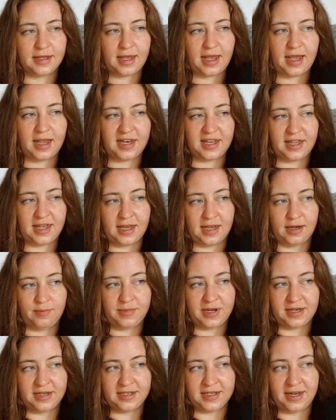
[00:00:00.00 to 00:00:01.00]
And then
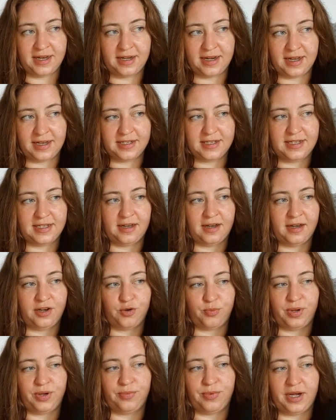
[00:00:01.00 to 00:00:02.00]
by day 19,
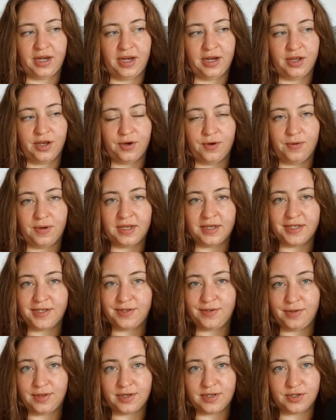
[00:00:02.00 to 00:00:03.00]
you'll be ready to go
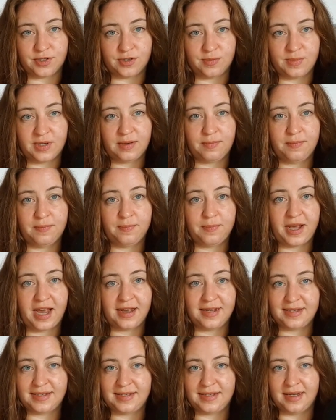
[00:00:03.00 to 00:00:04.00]
into the German
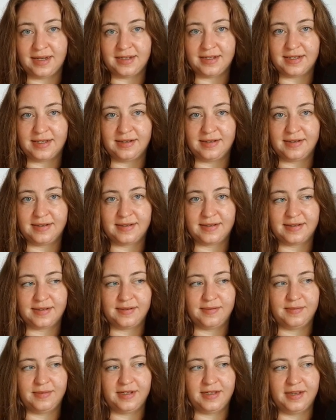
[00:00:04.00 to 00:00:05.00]
past tenses.
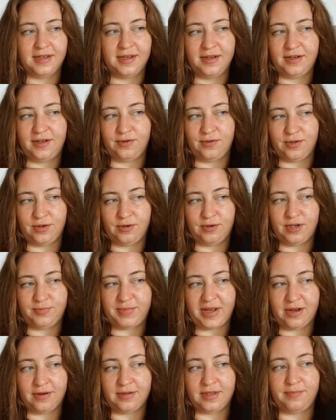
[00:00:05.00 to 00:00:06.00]
You'll learn
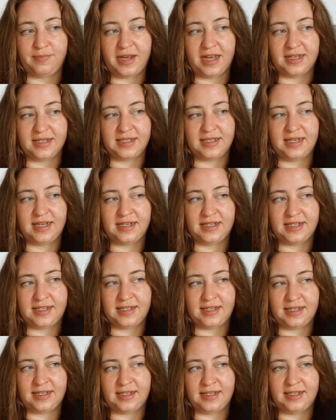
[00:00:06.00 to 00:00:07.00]
about the past
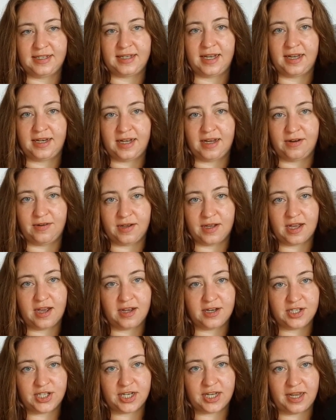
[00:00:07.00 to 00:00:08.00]
tenses and how to
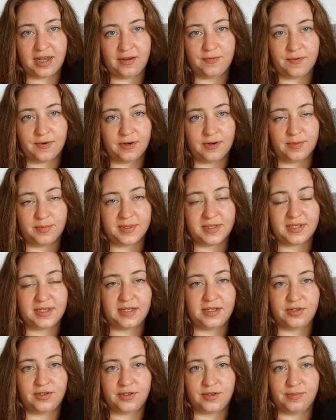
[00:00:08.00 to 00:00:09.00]
conjugate verbs
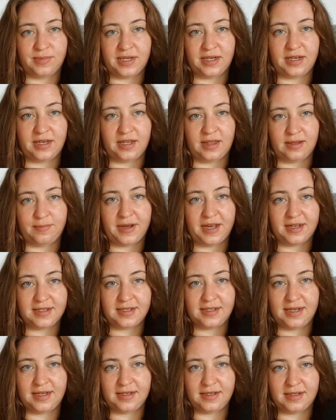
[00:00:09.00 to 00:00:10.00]
in German in the
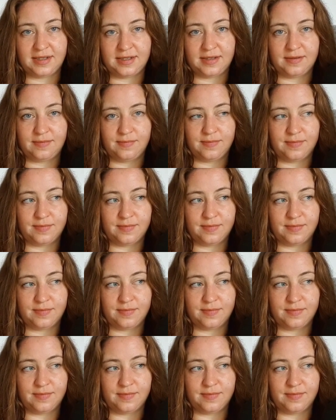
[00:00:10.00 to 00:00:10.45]
past tense.